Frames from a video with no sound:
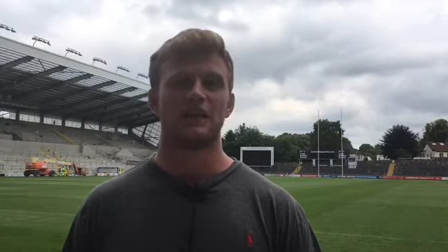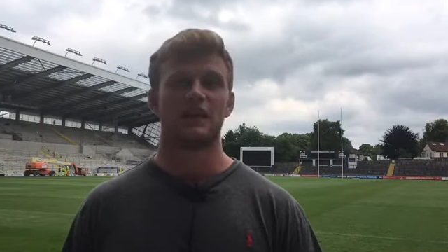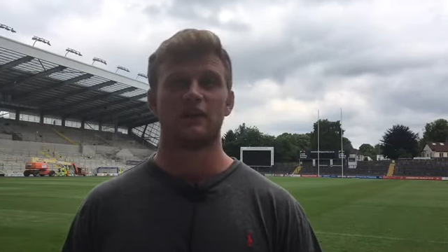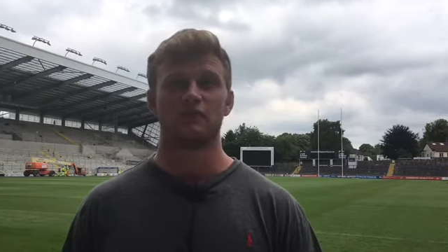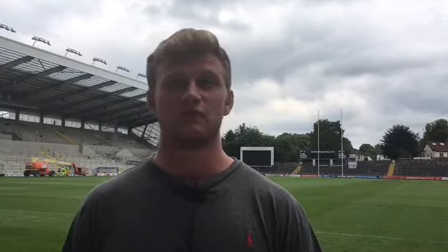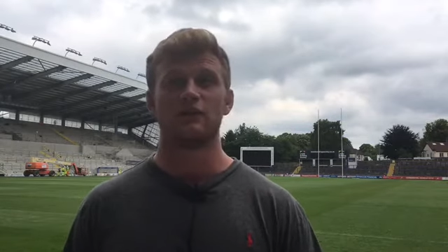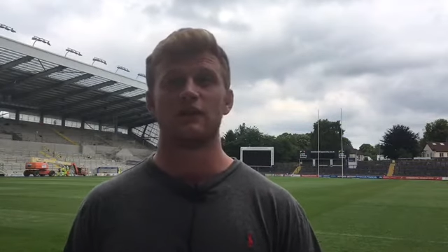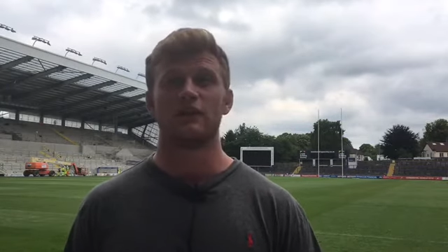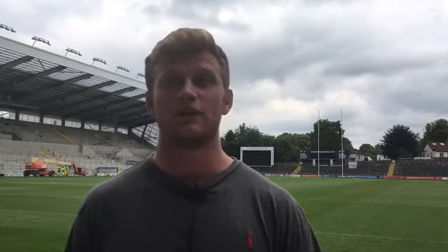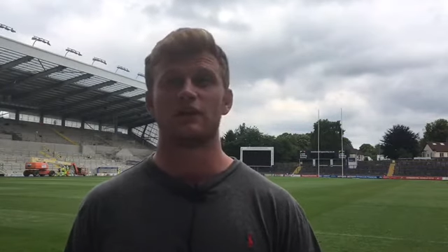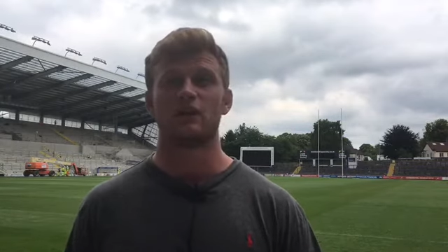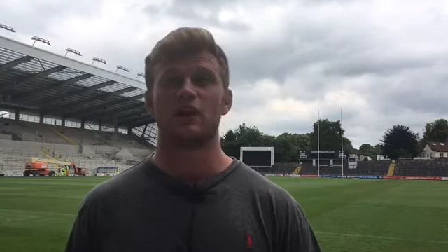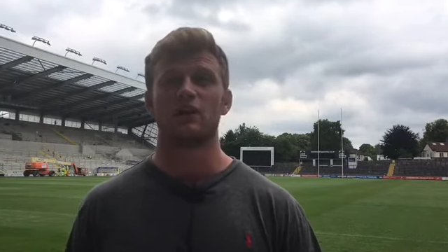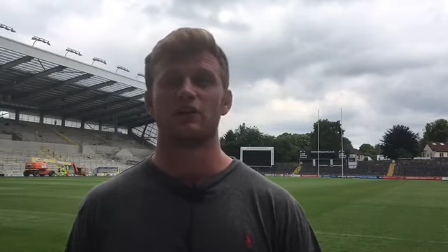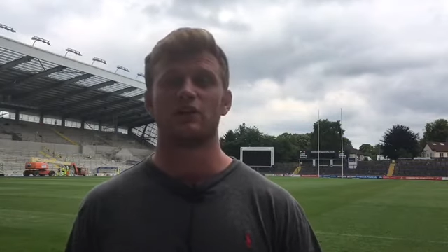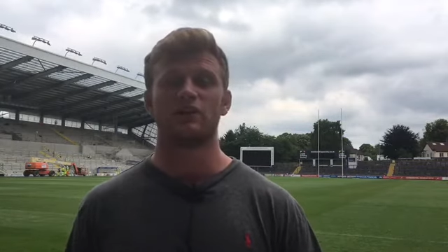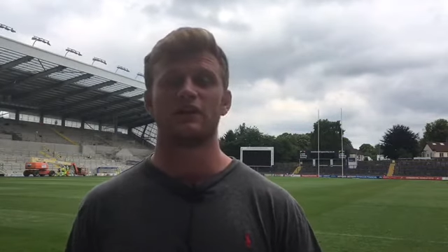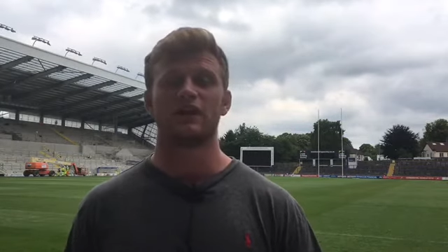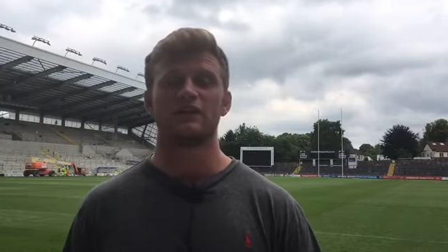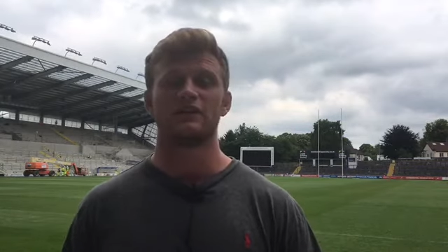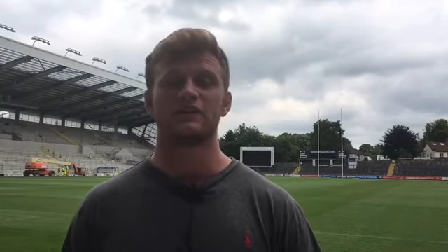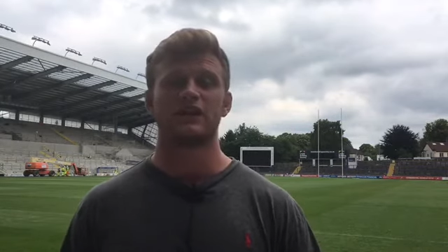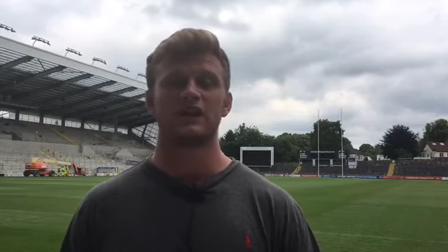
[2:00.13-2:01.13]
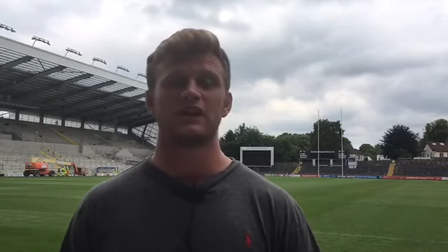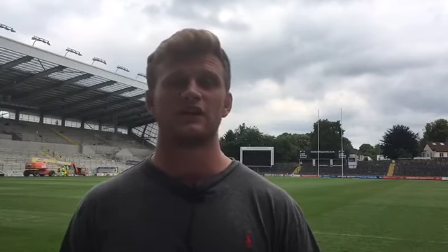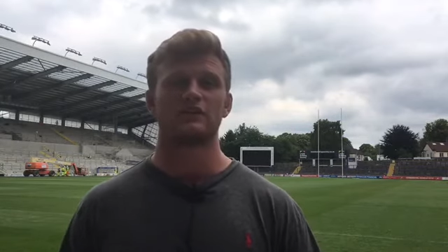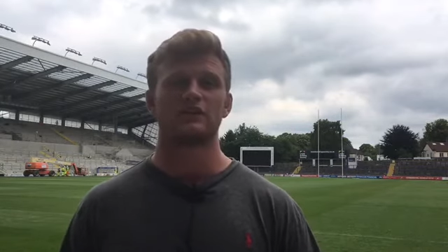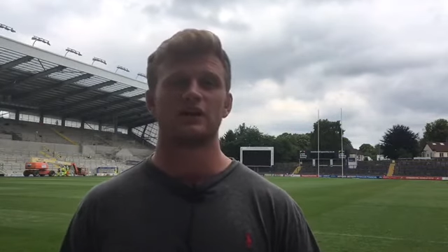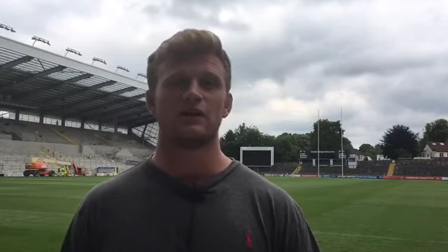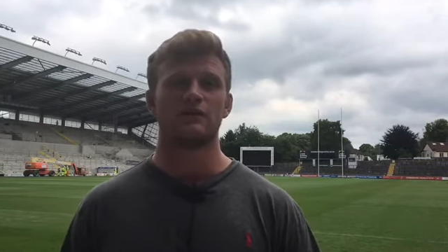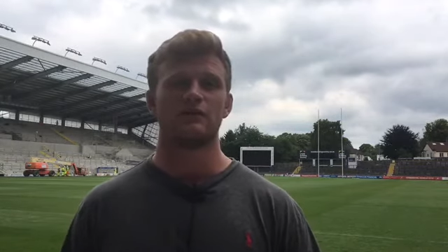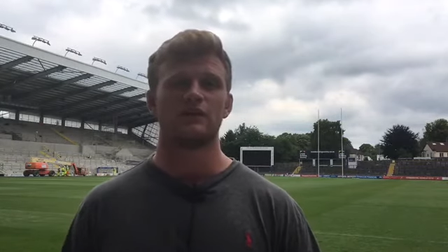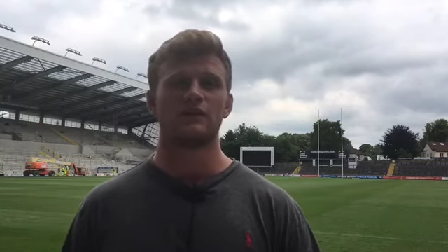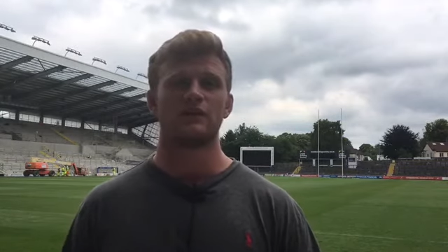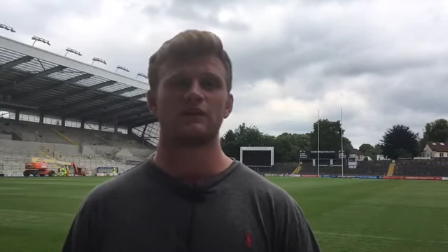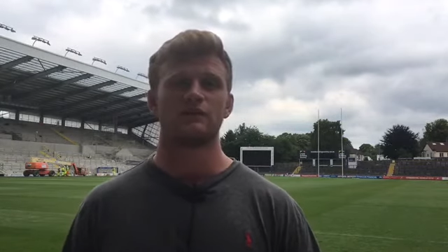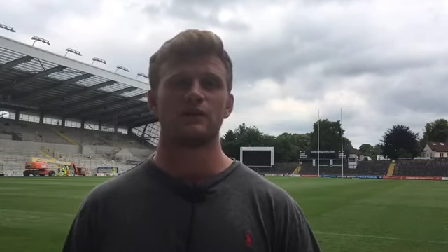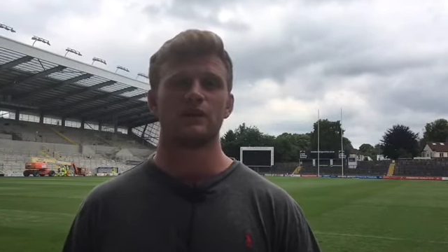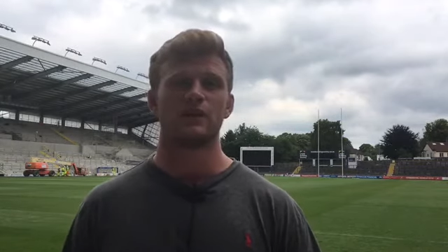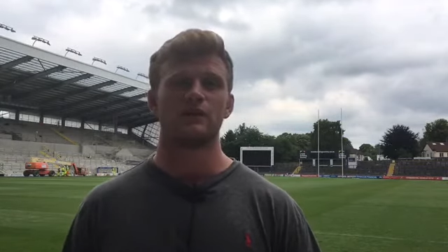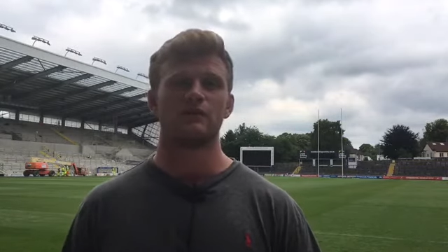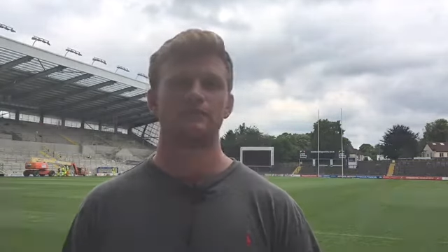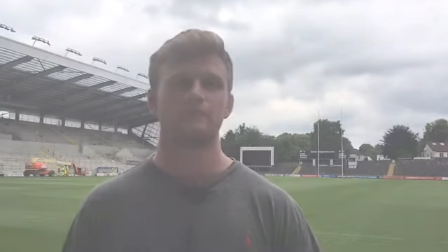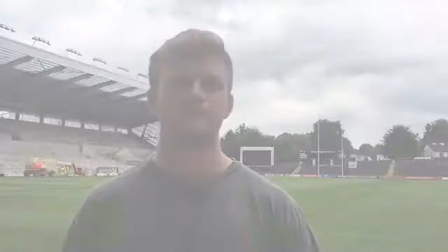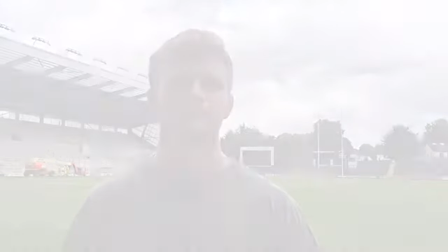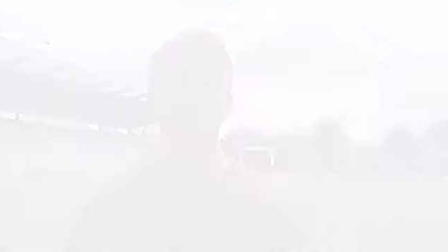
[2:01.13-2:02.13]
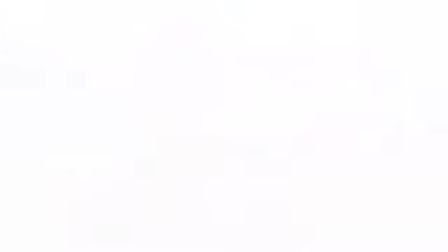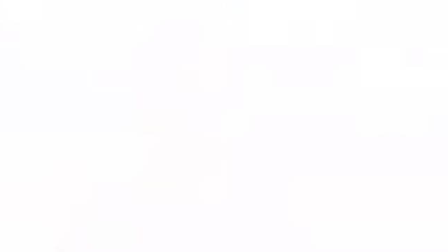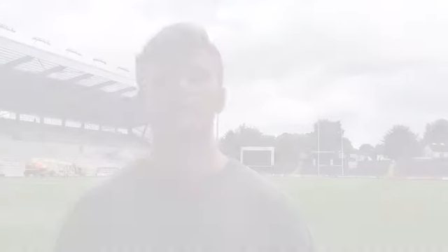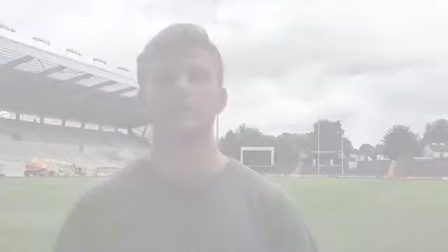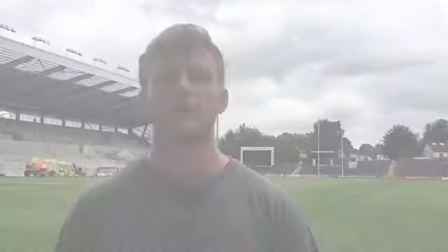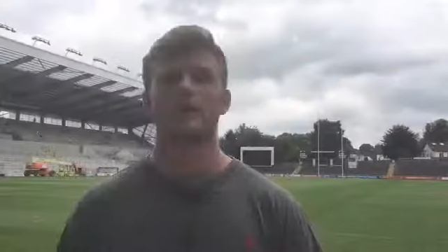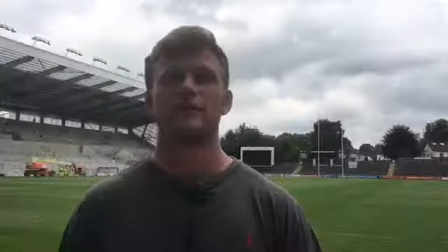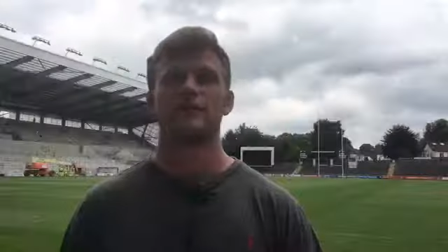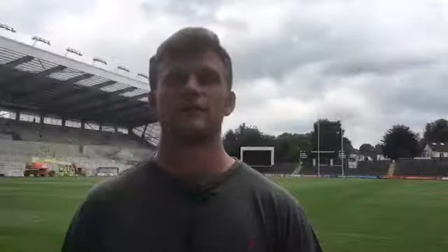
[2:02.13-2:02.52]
and I really got a good education out of it as well. I